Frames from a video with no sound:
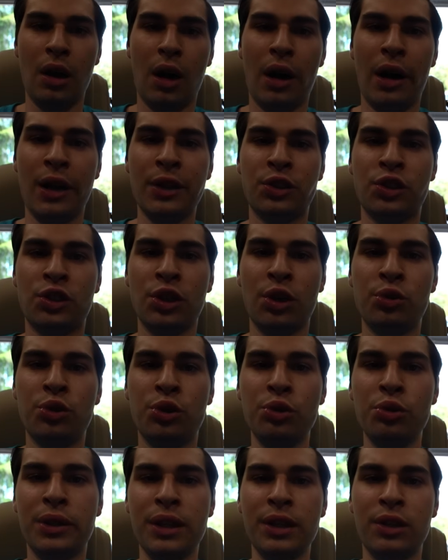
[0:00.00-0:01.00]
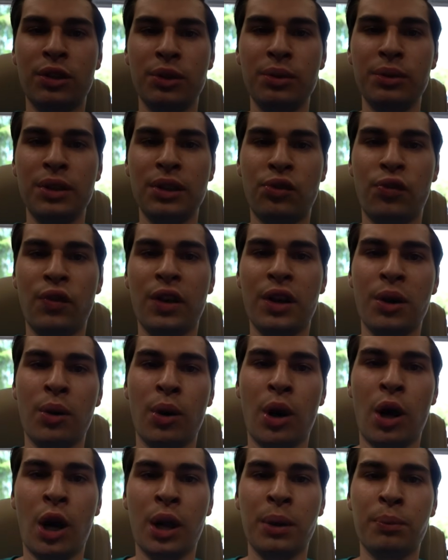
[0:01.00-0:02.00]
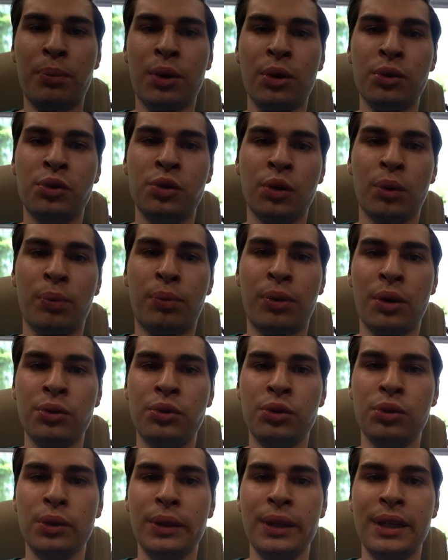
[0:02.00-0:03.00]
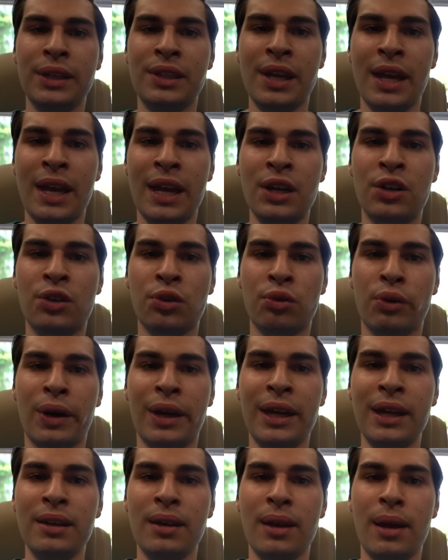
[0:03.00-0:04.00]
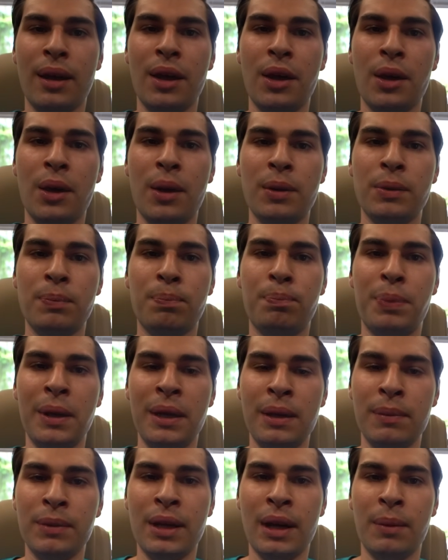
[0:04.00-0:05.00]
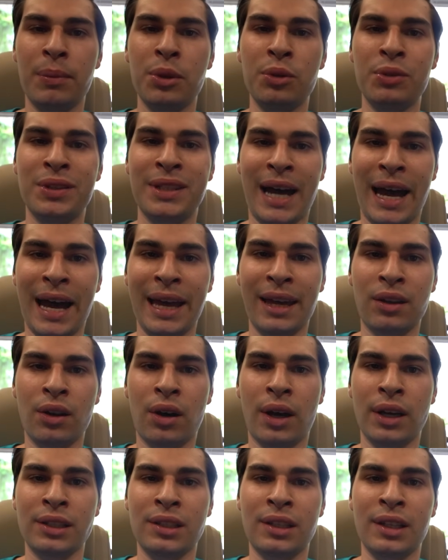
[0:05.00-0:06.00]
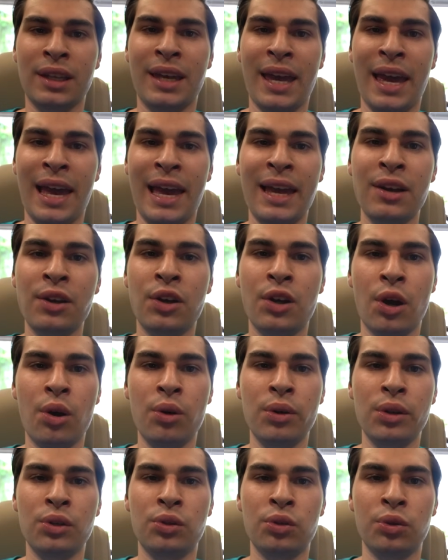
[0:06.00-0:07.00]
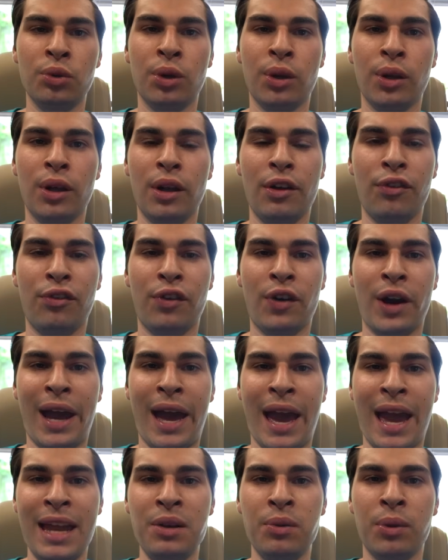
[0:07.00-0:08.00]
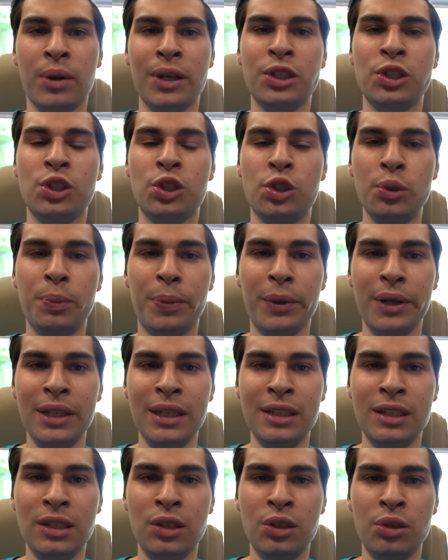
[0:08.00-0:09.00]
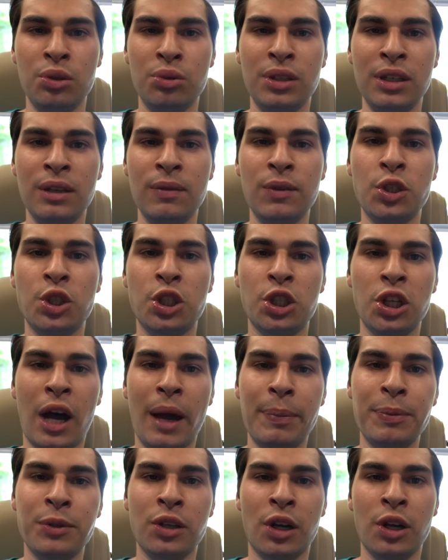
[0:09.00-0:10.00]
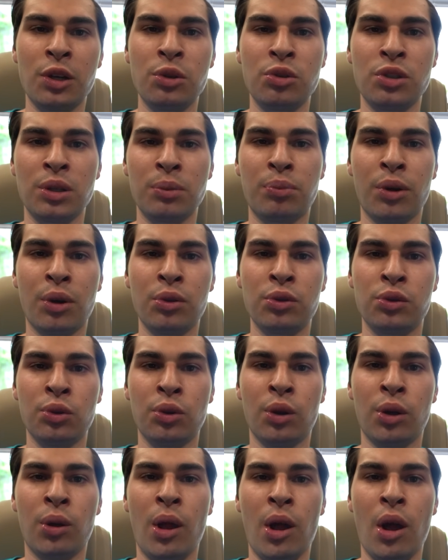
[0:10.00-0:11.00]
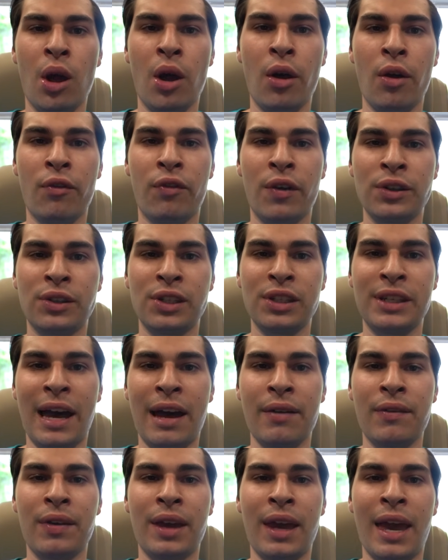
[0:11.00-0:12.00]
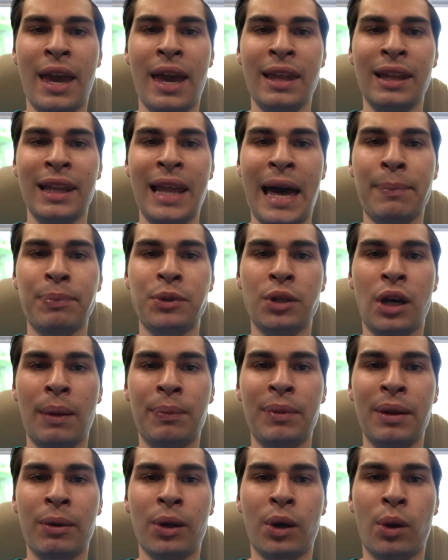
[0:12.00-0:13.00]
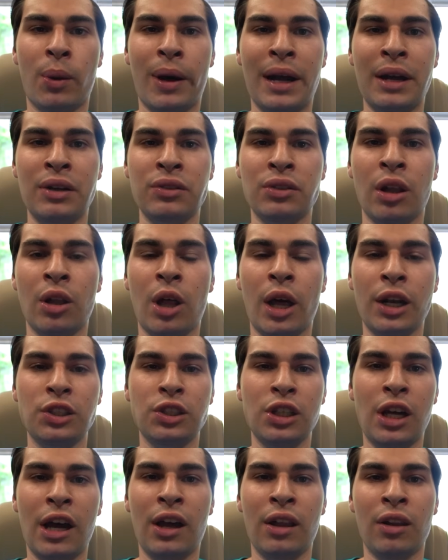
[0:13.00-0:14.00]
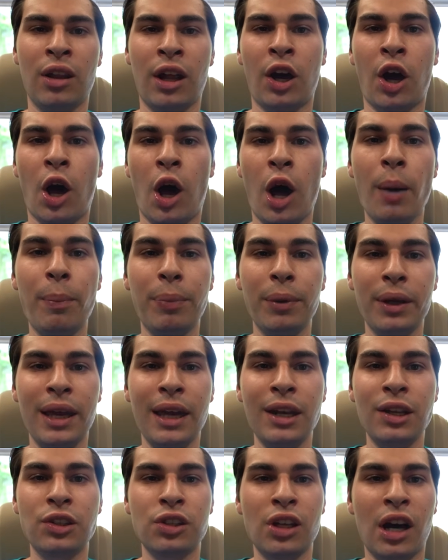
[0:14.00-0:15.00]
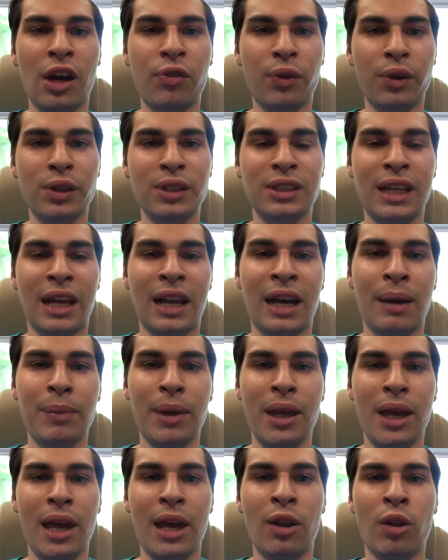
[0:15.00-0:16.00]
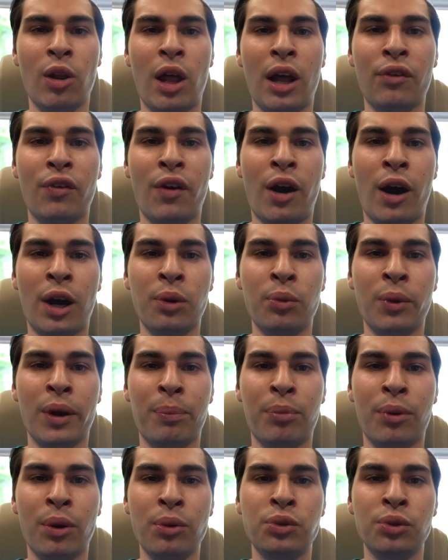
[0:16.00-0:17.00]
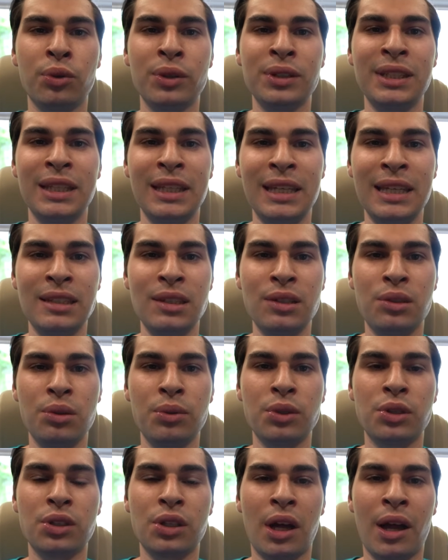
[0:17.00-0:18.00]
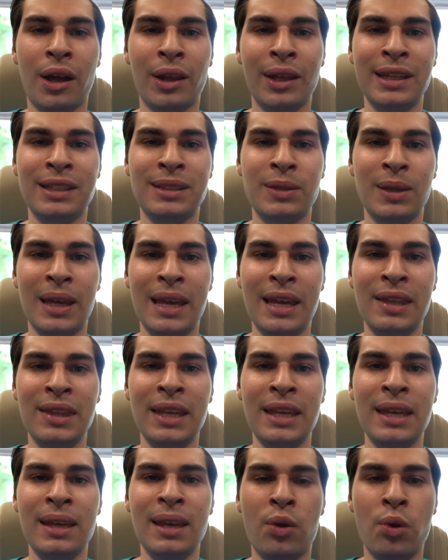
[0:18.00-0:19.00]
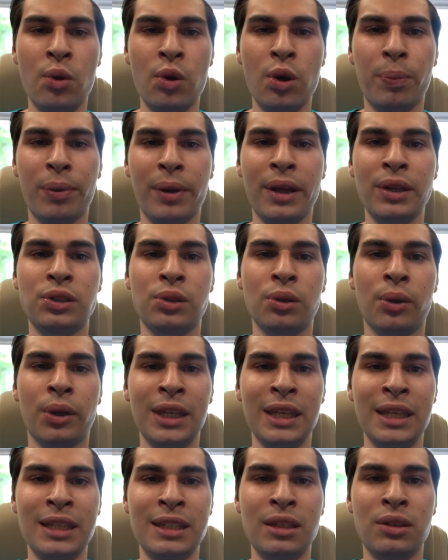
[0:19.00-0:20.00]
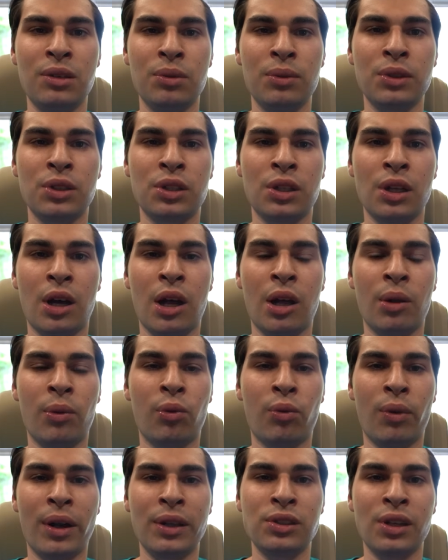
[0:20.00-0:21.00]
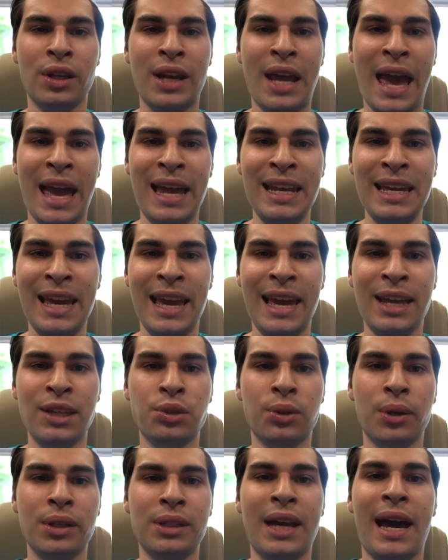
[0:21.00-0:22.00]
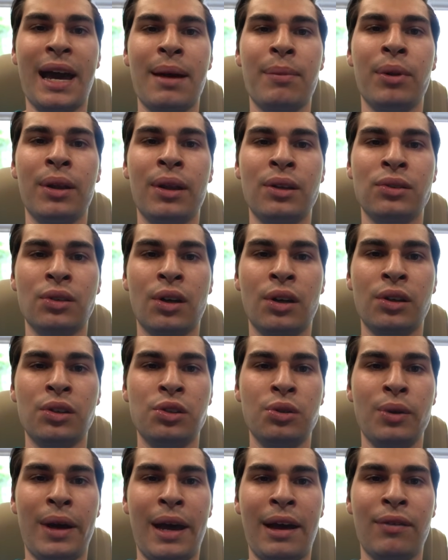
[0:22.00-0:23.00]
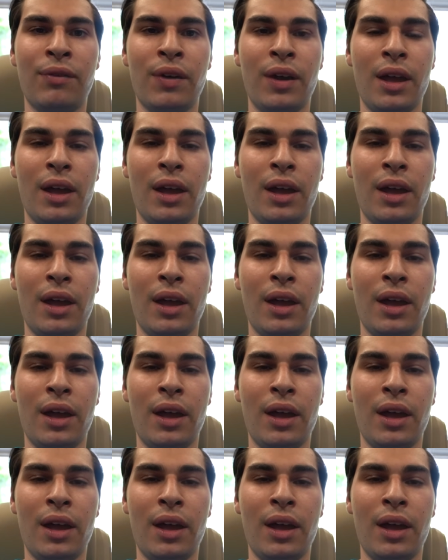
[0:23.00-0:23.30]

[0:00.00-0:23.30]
All right, so to conclude this video on ProTool, ProTool is a great BMW diagnostic and coding tool for anyone. It's super easy to use. Even shops are using ProTool versus having a laptop that requires a lot of complicated software to set up and a lot of hardware. ProTool is easy to install. It's in the Google Play Store, easy to install, runs on any Android tablet as long as you have